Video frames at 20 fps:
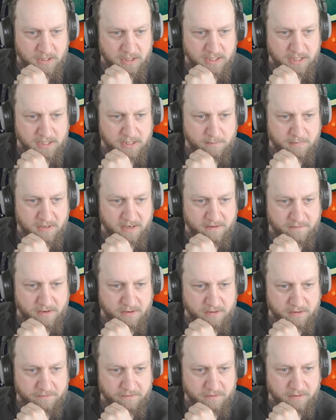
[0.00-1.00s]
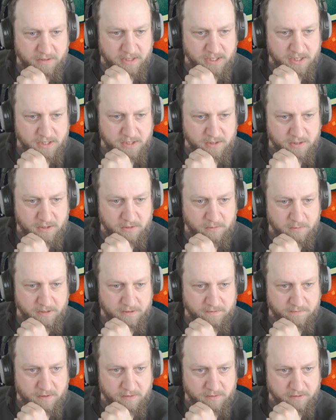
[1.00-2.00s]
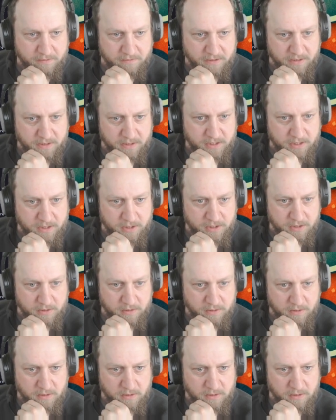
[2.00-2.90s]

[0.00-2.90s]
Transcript: Email verification, tweet verification.